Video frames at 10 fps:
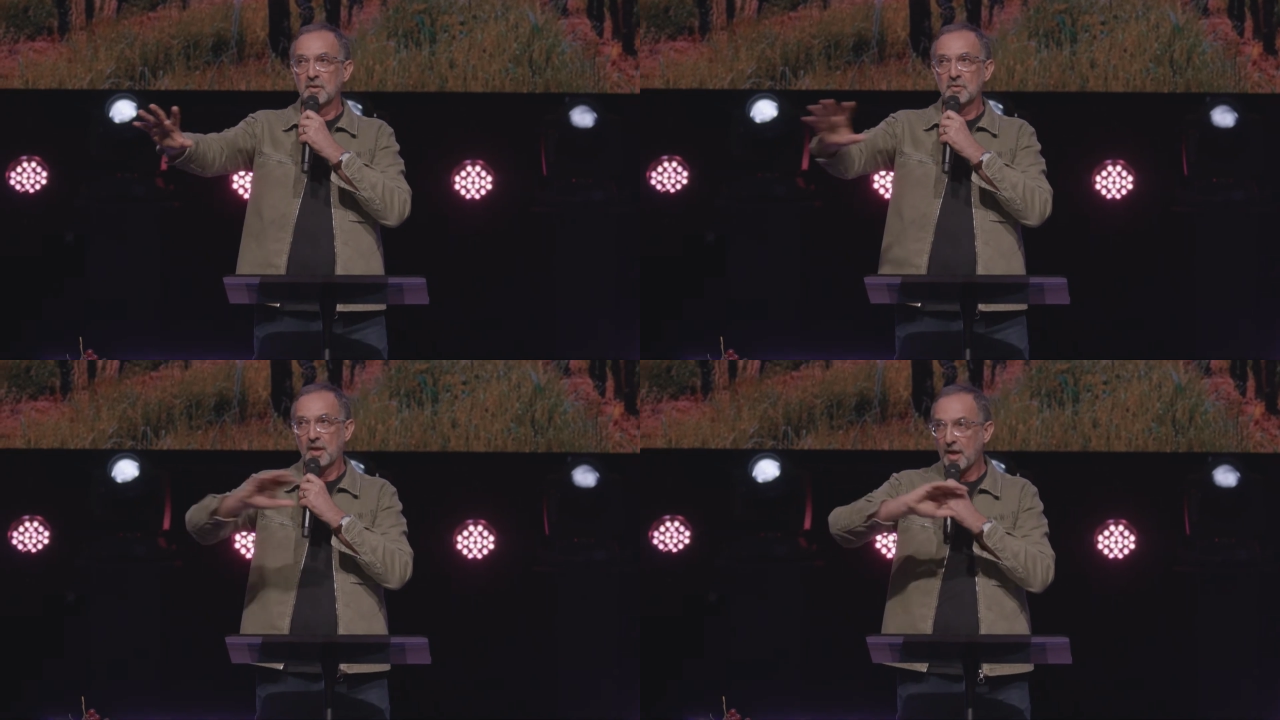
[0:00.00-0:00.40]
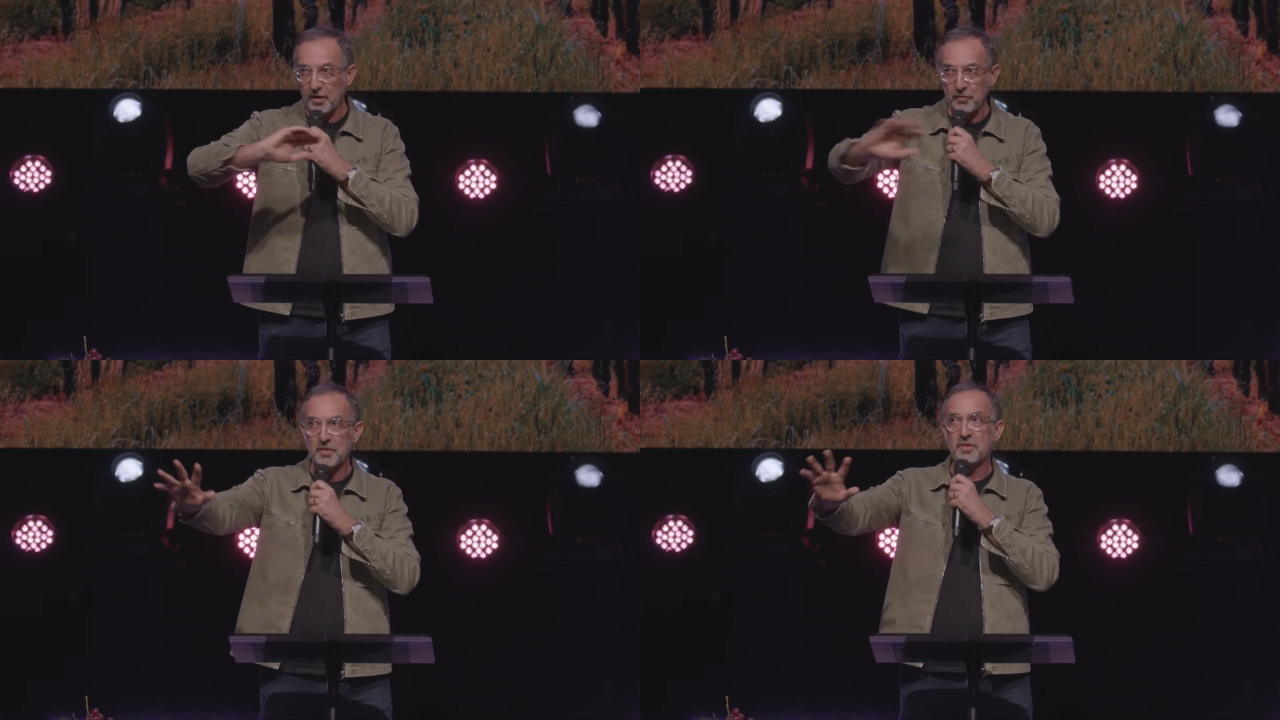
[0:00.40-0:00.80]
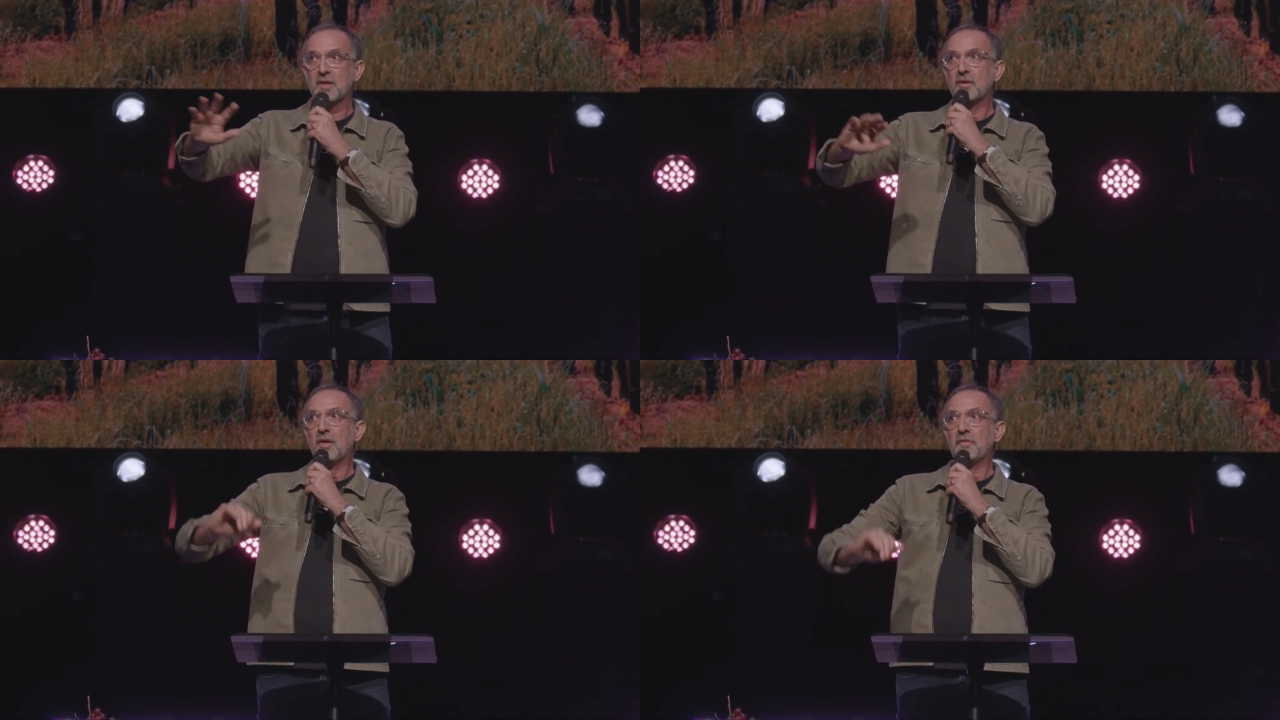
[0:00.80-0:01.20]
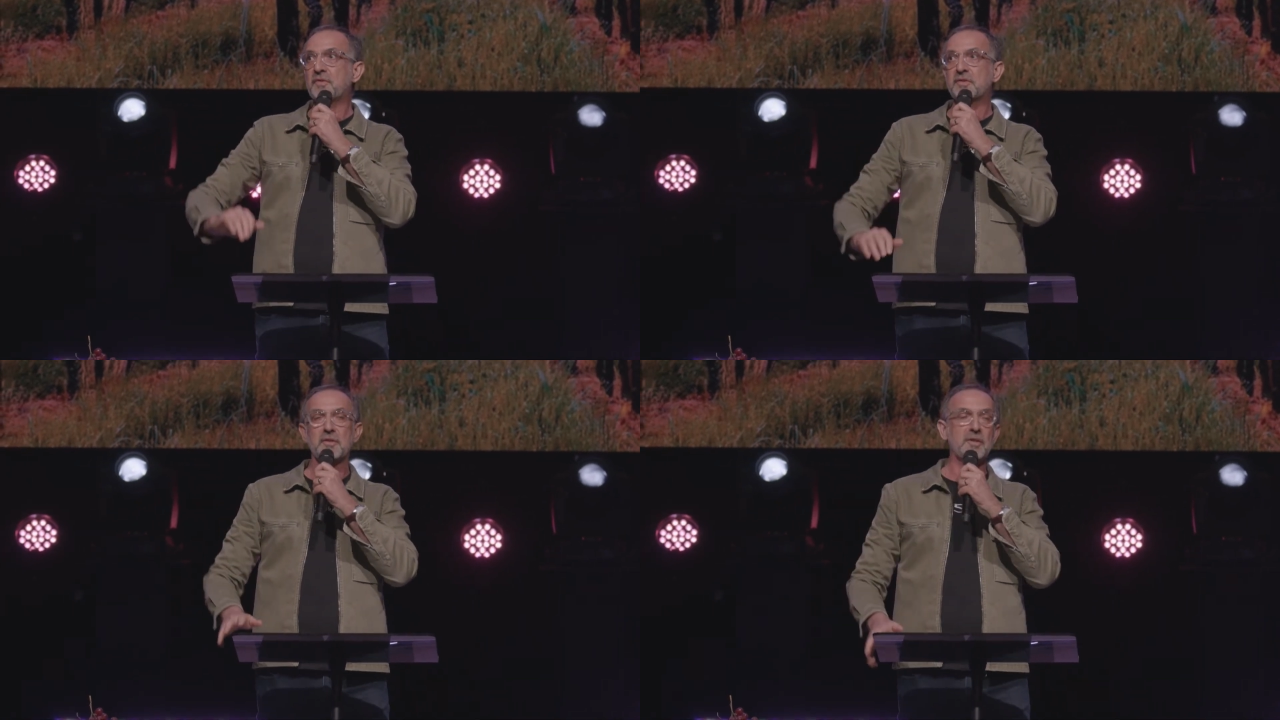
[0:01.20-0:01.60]
to everything life
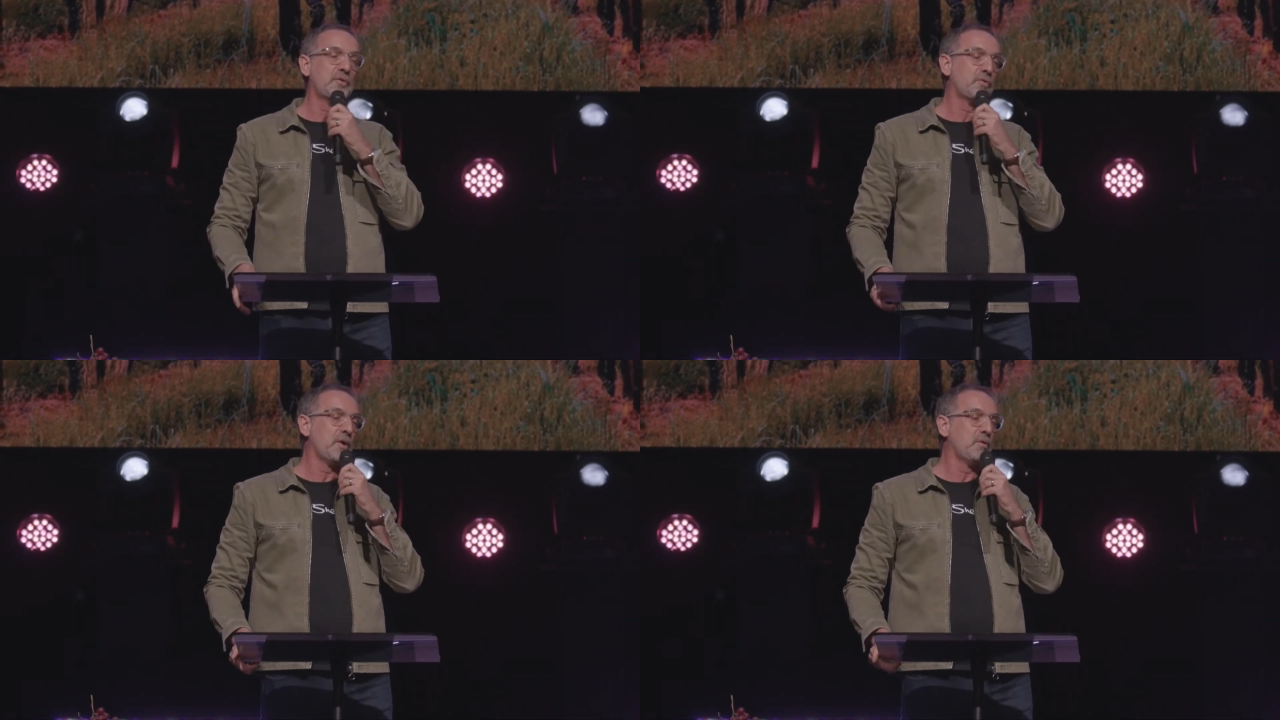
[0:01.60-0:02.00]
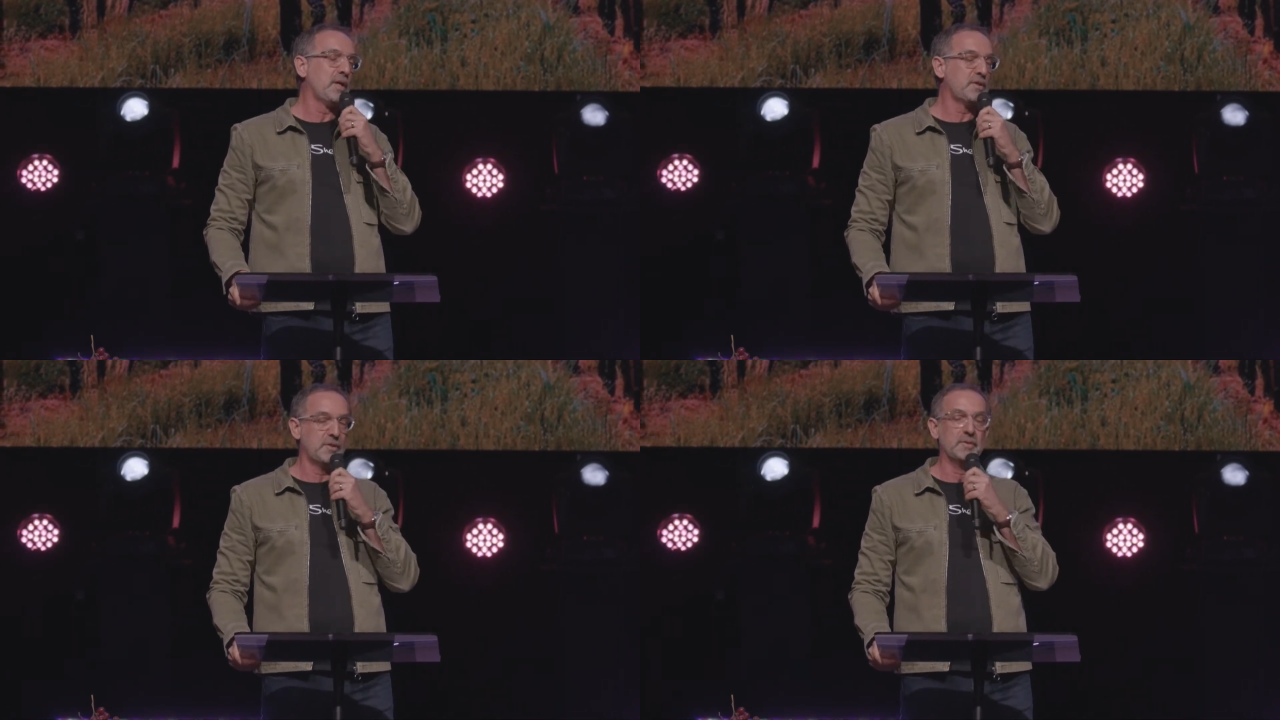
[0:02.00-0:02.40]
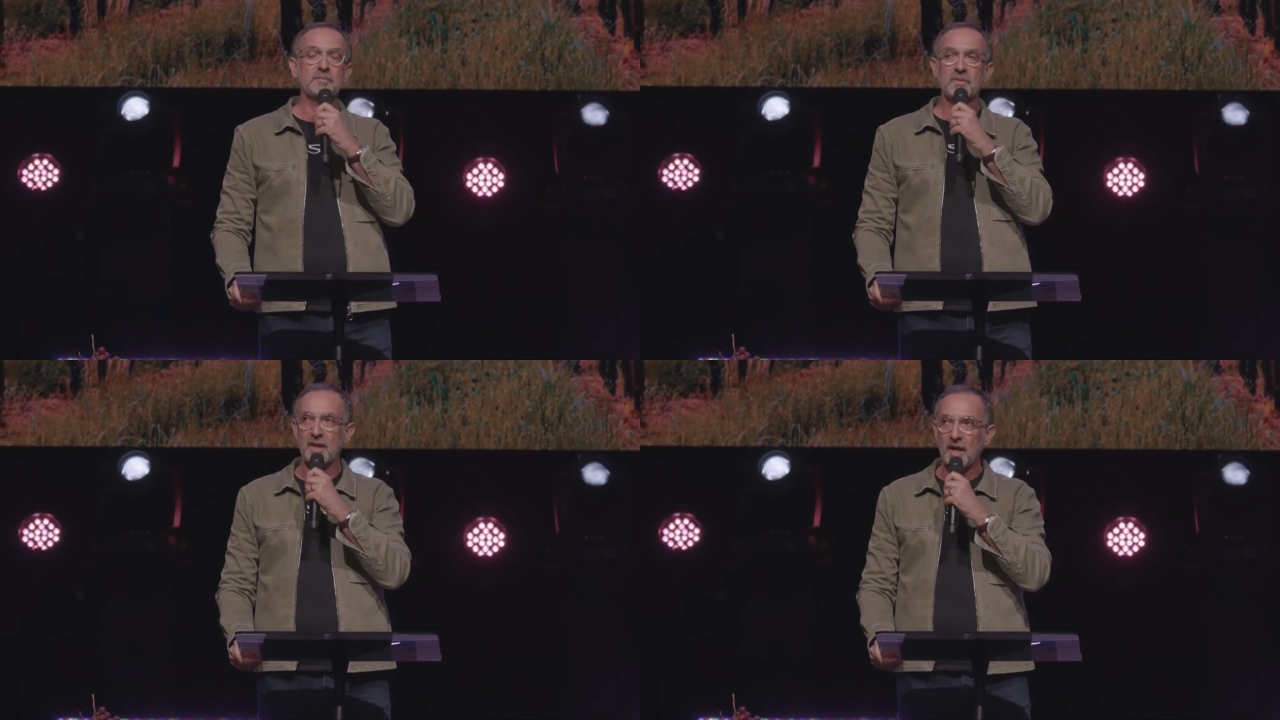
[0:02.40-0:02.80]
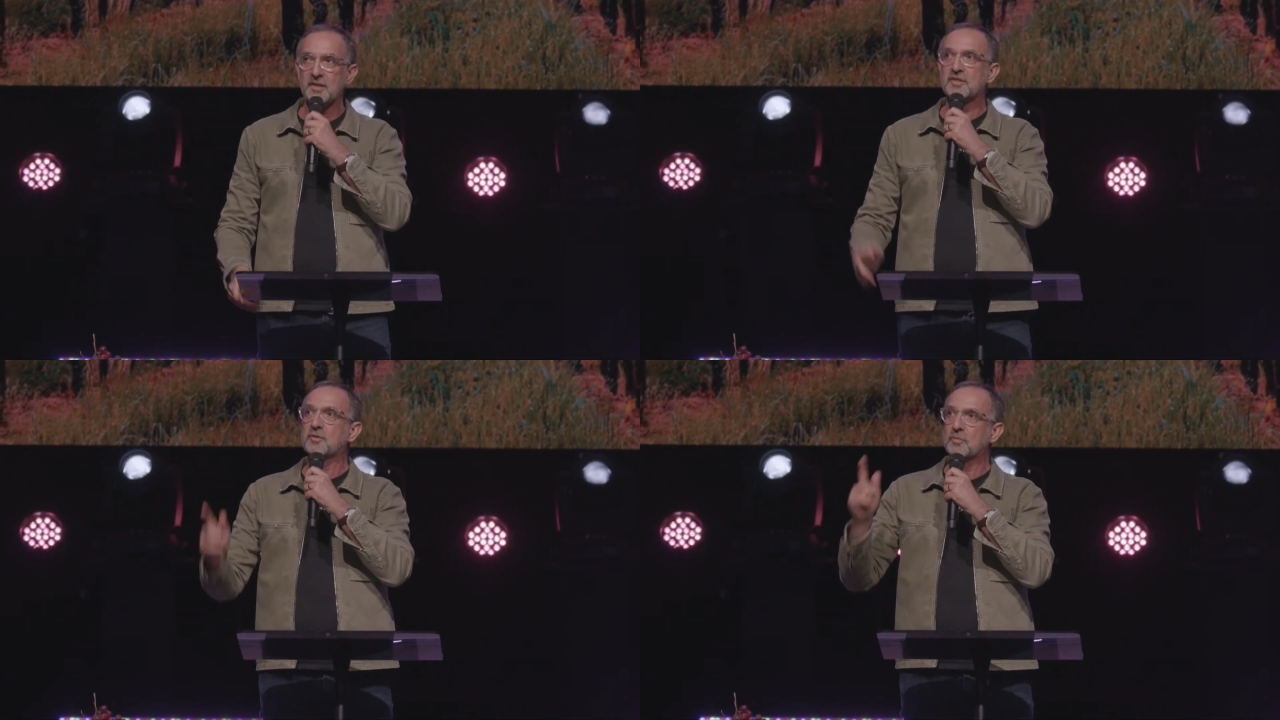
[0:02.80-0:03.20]
is going to throw at you.
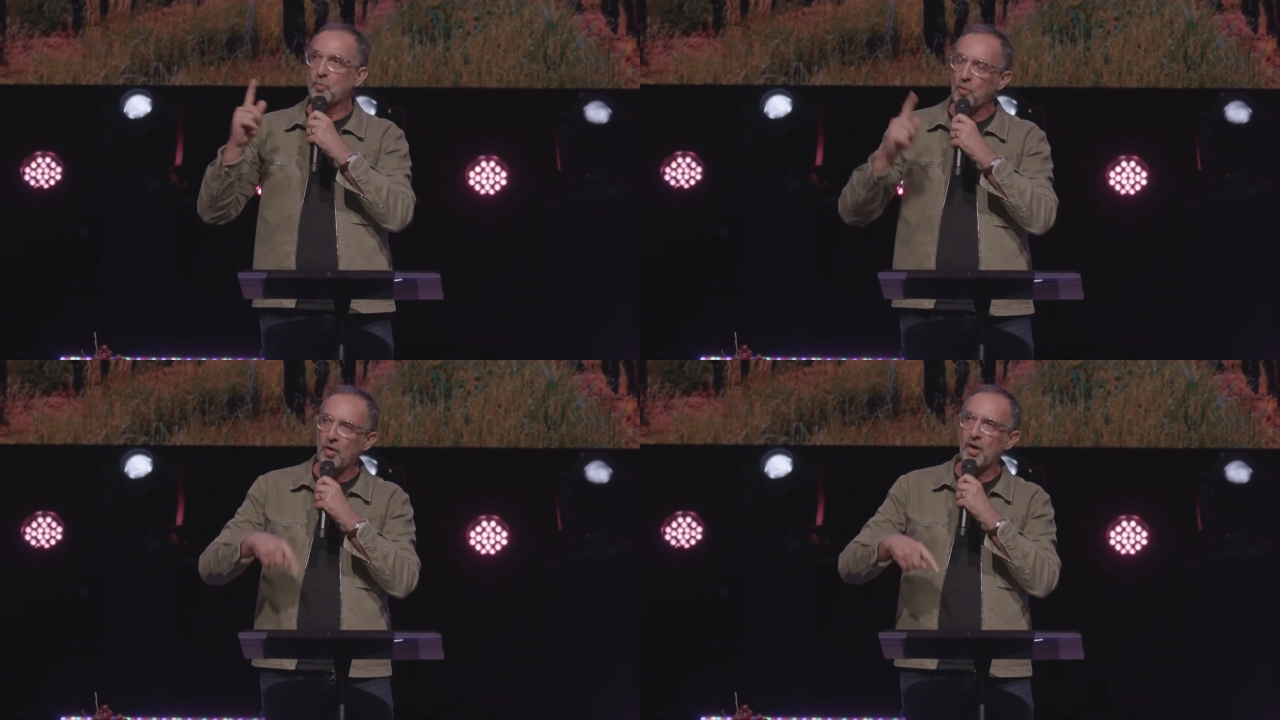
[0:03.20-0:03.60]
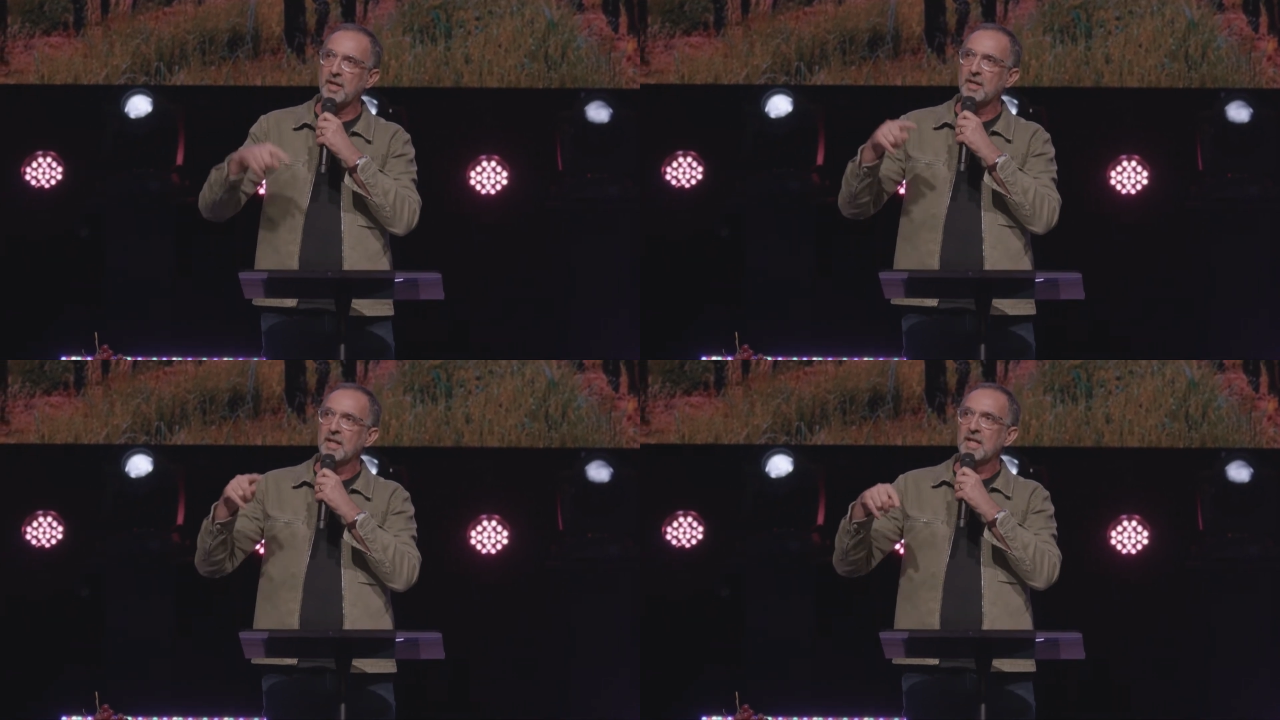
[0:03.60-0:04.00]
That's why.